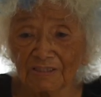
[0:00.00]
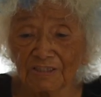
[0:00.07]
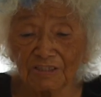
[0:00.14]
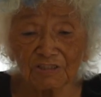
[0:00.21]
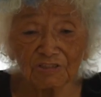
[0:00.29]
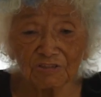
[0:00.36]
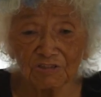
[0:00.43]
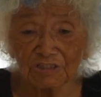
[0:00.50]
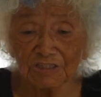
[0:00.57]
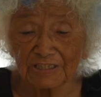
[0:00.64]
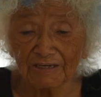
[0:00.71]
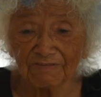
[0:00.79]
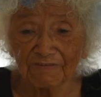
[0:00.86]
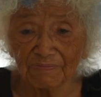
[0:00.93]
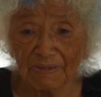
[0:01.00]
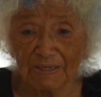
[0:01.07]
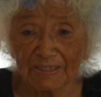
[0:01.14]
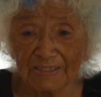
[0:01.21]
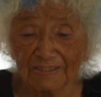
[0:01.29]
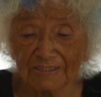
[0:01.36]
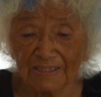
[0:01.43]
just nursed
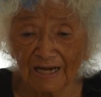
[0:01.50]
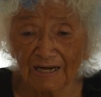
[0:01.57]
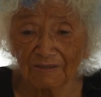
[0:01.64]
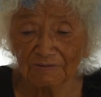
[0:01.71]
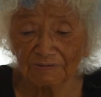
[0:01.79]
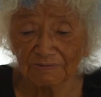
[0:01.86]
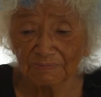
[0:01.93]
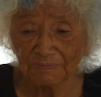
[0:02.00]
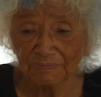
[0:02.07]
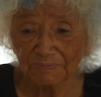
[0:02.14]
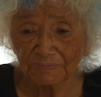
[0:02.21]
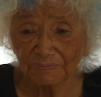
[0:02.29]
everybody in town.